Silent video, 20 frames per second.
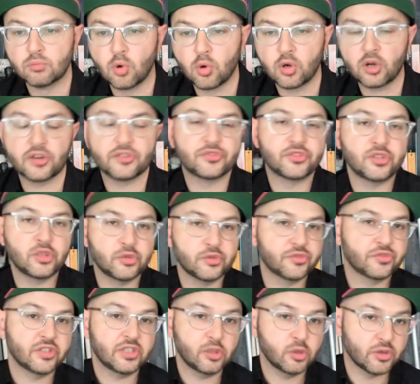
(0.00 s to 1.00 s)
more of the
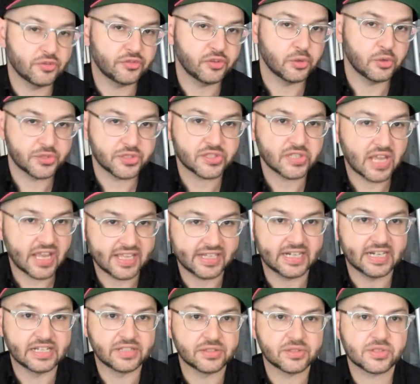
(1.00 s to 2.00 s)
UFO
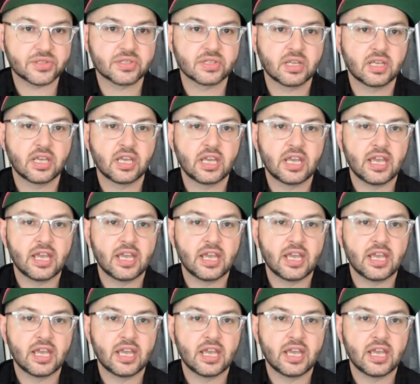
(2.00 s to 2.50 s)
sightings.